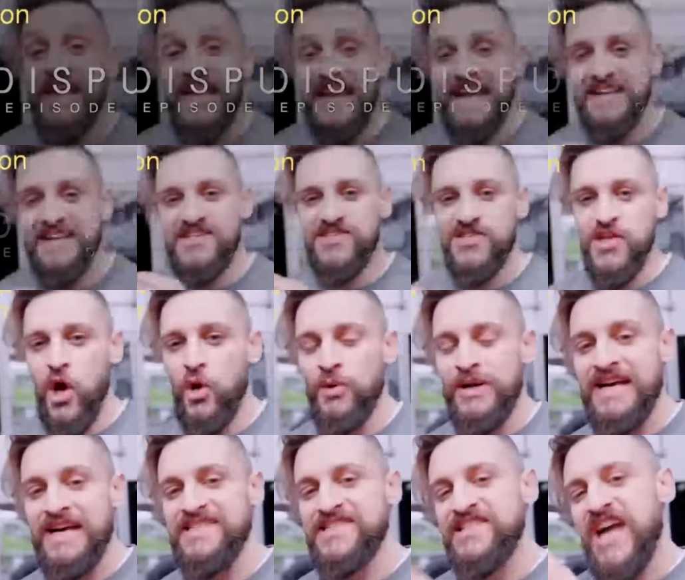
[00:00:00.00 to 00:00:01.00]
It is known
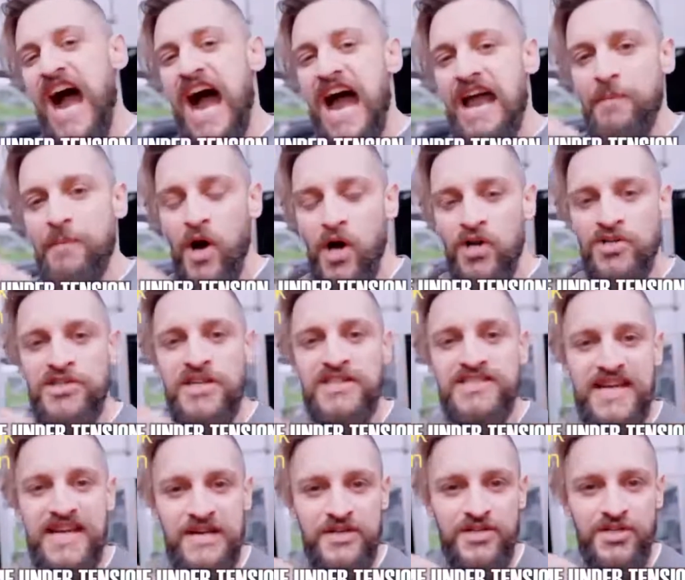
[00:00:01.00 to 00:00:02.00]
as time under
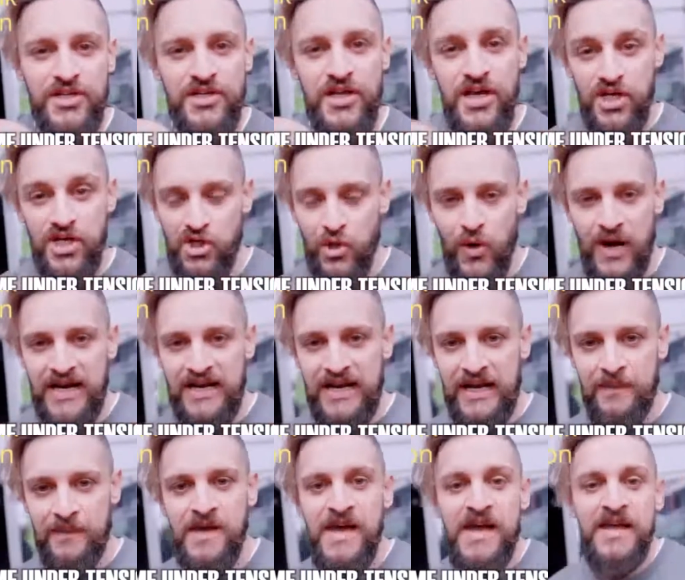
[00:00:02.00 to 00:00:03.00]
tension training.
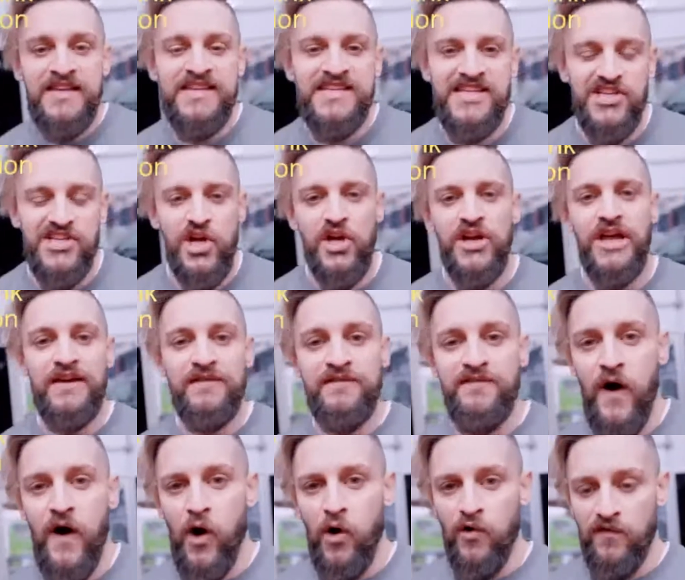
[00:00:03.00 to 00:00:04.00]
This is going to
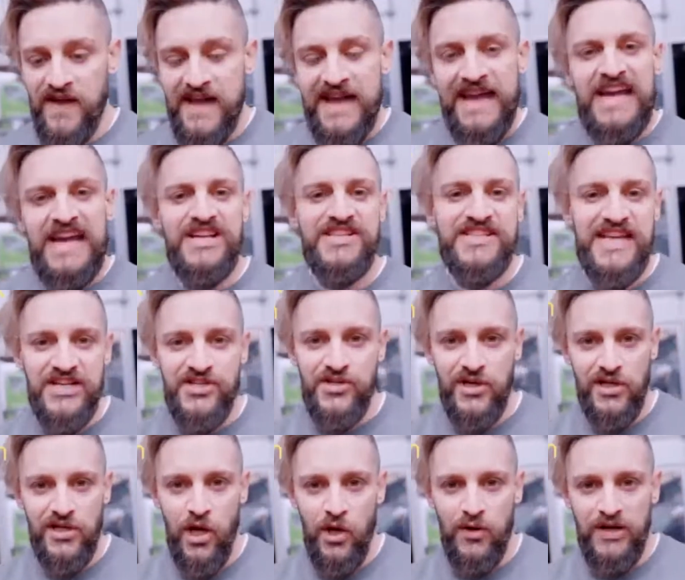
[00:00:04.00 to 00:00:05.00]
involve eccentric
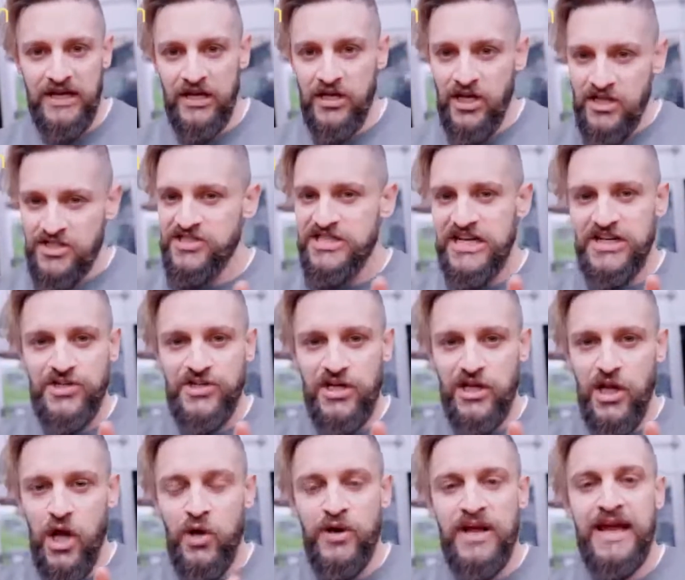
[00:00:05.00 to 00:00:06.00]
loading, concentric
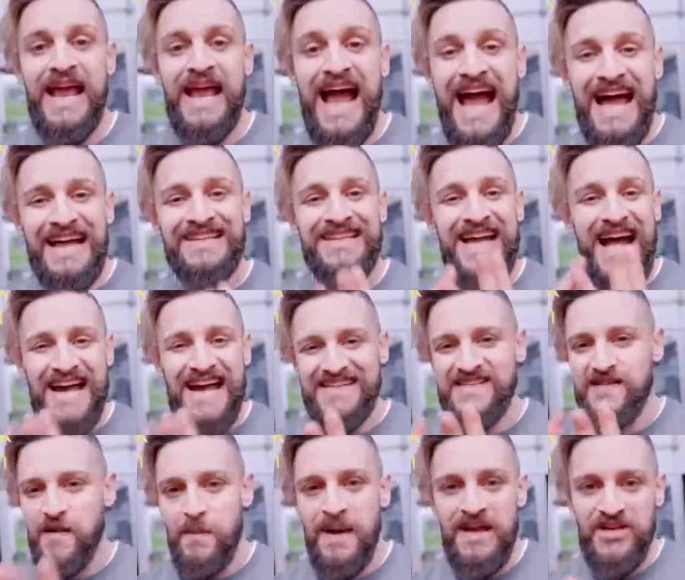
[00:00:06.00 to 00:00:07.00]
loading, and
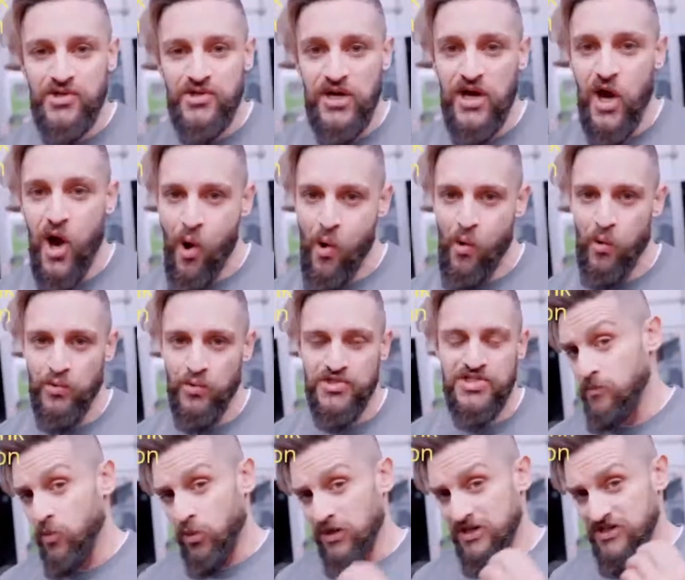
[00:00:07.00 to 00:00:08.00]
isometric holds.
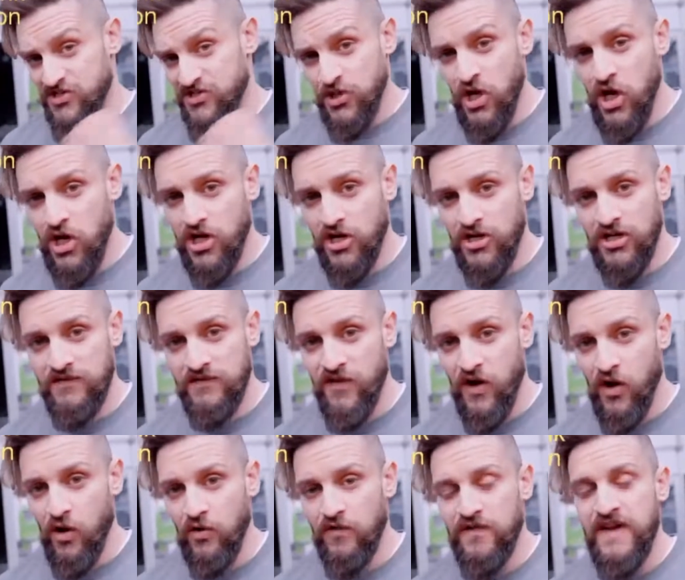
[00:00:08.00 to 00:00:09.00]
But what it's not going to
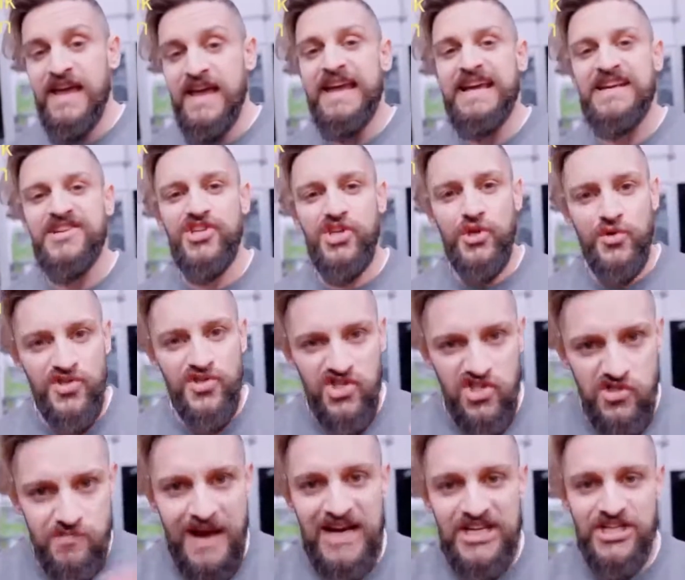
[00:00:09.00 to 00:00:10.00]
involve is you
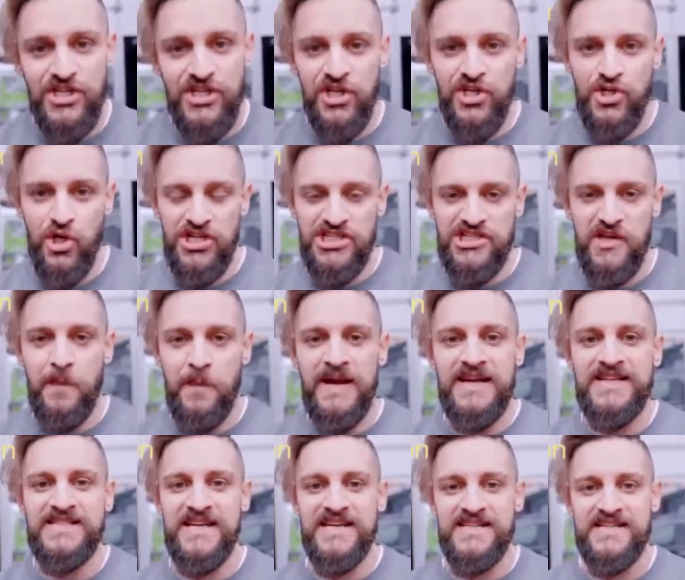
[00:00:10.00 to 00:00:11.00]
smashing your joints to
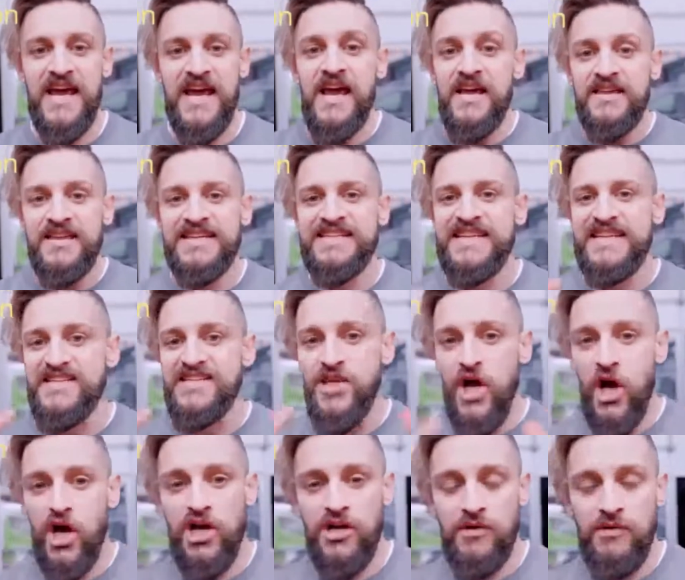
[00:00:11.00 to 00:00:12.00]
pieces. This is not
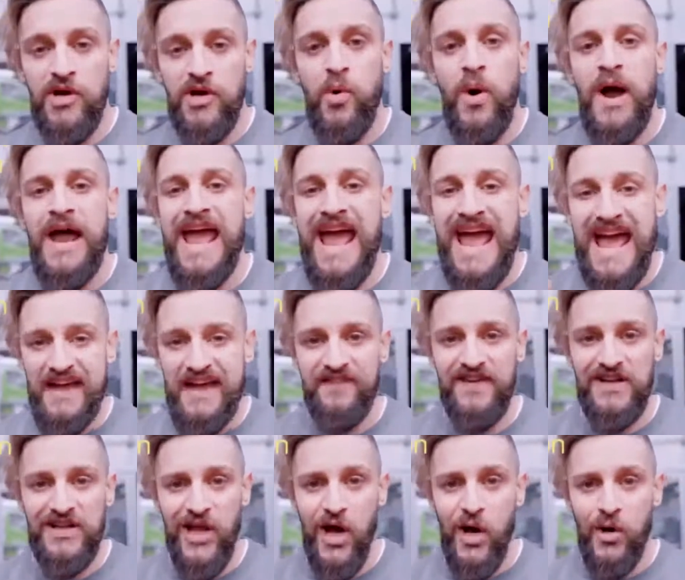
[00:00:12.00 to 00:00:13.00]
going to require heavy
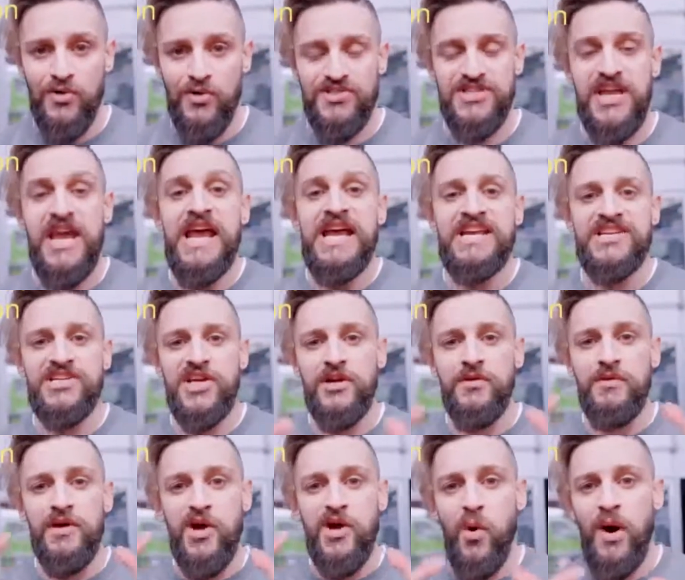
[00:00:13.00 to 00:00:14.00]
loads. It's going to
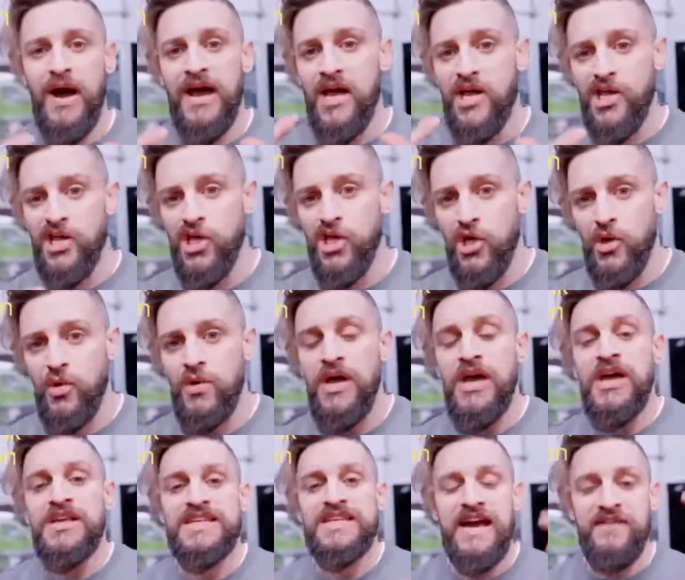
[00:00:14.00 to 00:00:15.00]
require you
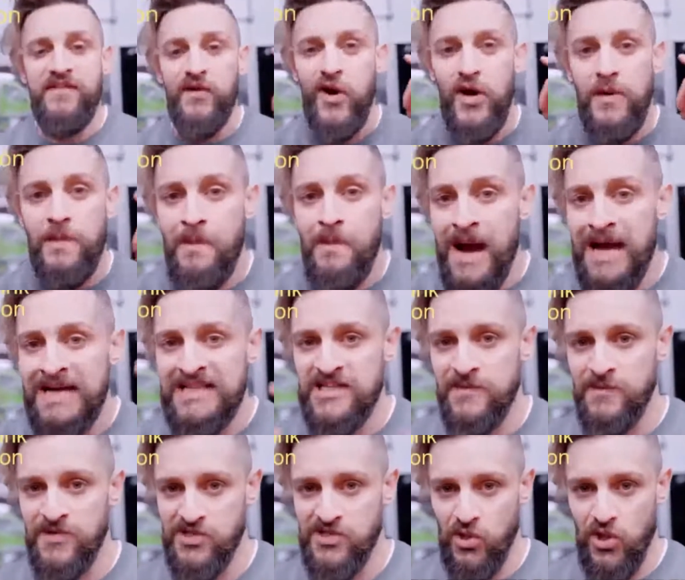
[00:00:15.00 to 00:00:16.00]
to have a good mind to
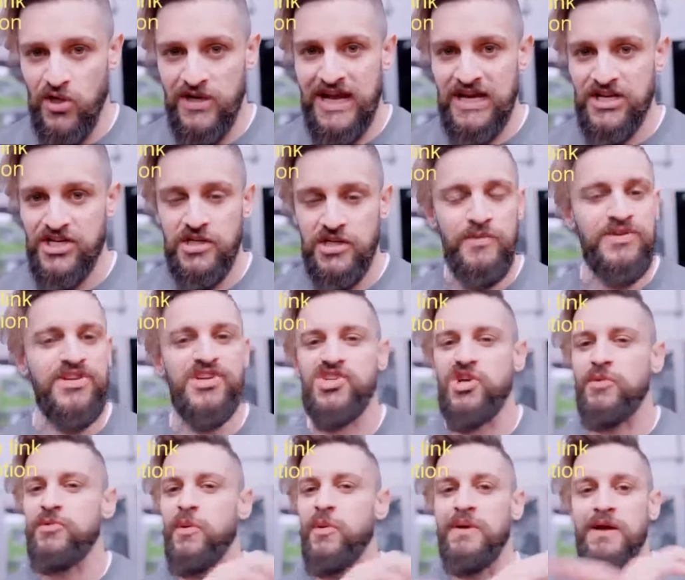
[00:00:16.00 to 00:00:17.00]
muscle connection, which is
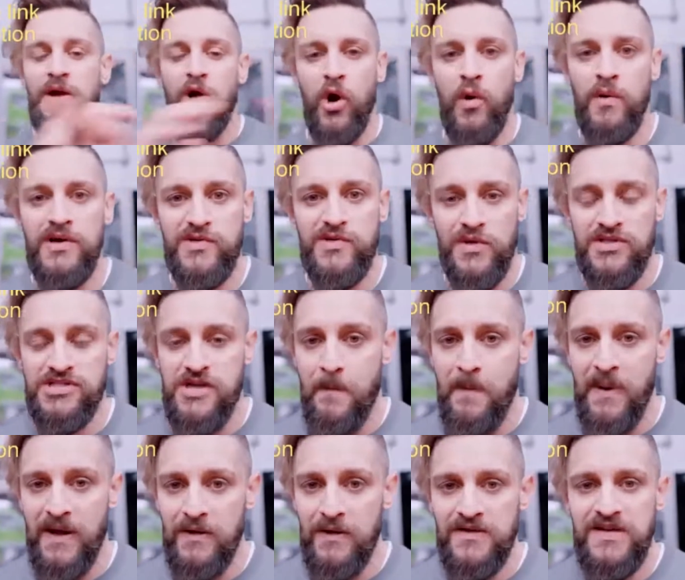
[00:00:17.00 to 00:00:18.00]
something we always want to
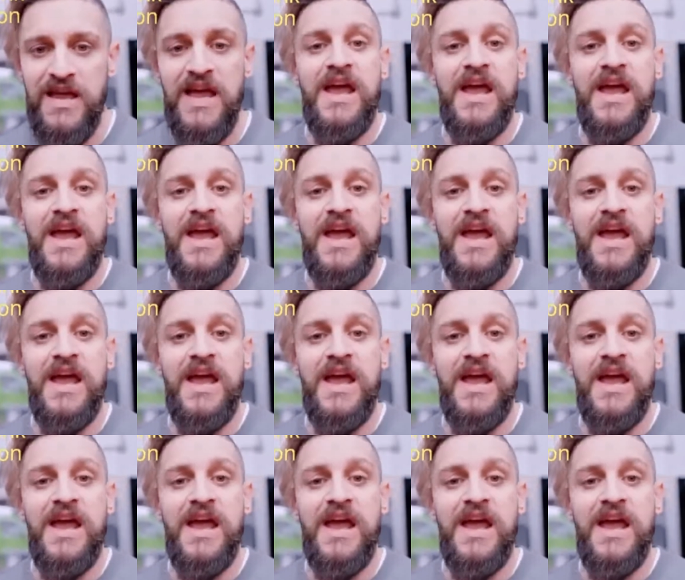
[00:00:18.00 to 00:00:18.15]
build.